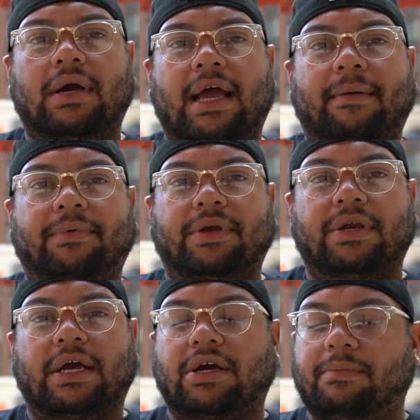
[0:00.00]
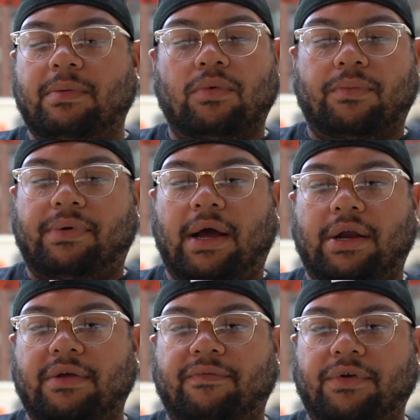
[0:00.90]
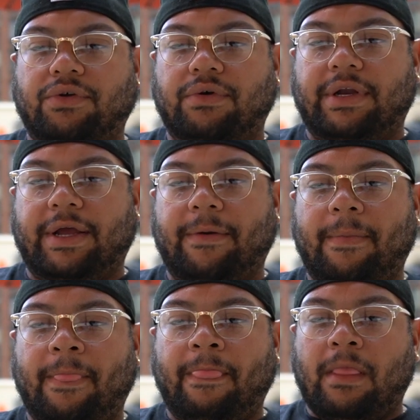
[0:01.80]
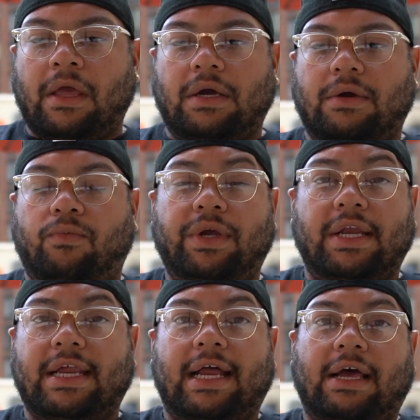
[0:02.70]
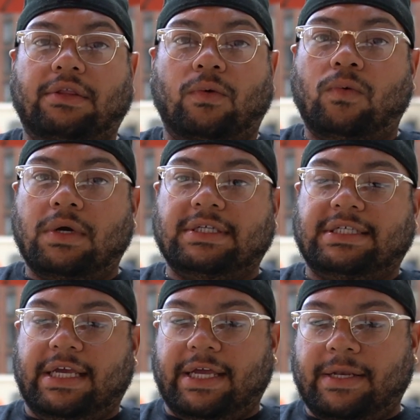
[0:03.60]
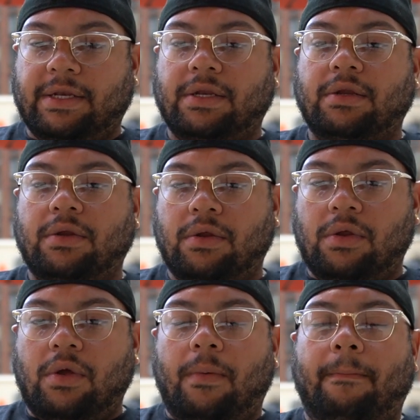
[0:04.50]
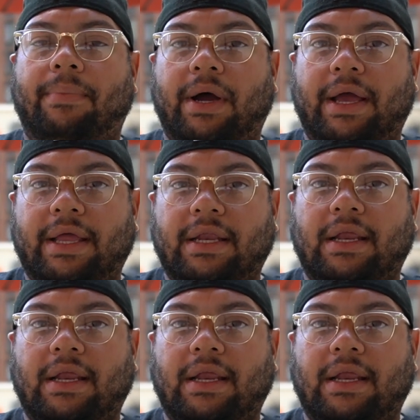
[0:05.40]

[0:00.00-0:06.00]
happier, and I couldn't be more proud of him for doing that. We are not out the woods yet, but